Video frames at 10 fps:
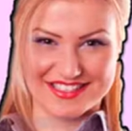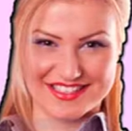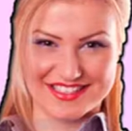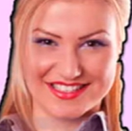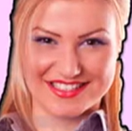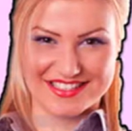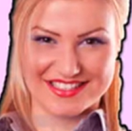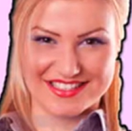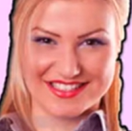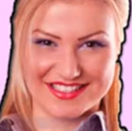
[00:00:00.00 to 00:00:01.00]

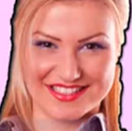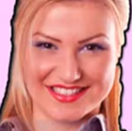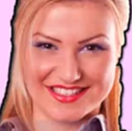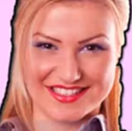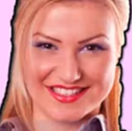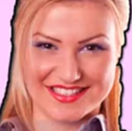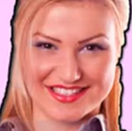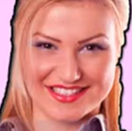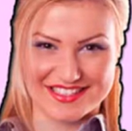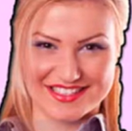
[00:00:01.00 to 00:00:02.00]

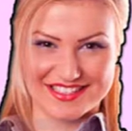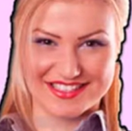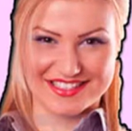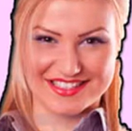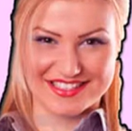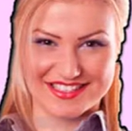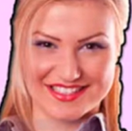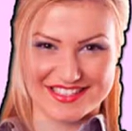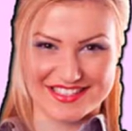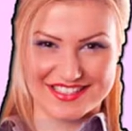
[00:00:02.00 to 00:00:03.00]

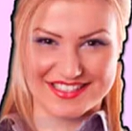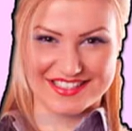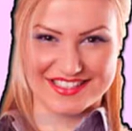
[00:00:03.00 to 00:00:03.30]
No one is speaking in this clip.